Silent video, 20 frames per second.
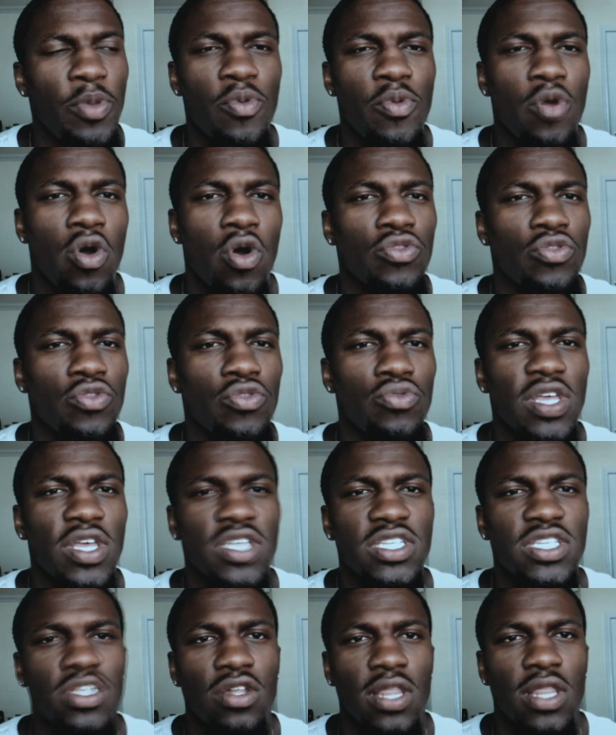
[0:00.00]
go through
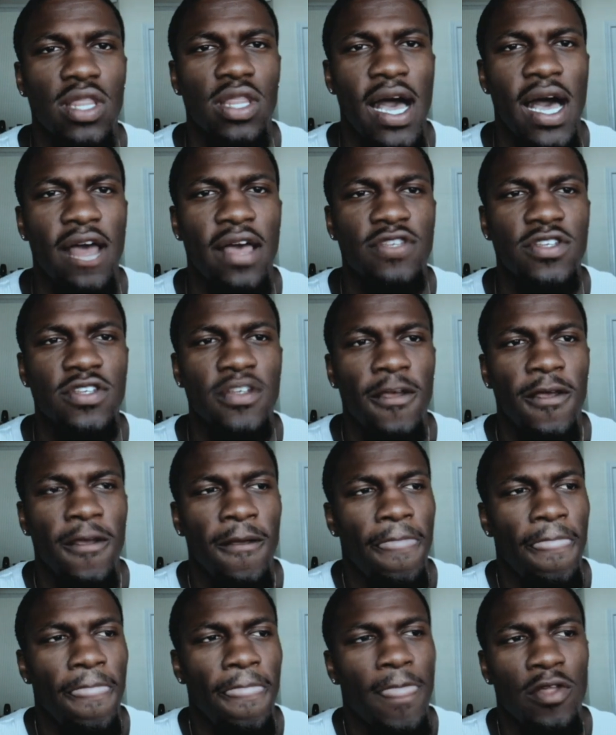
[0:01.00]
things in their lives,
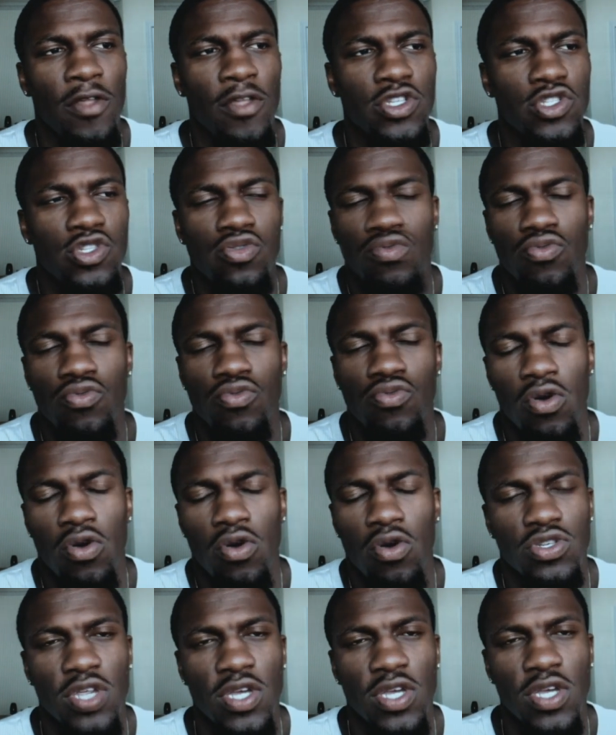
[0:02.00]
there's two roads.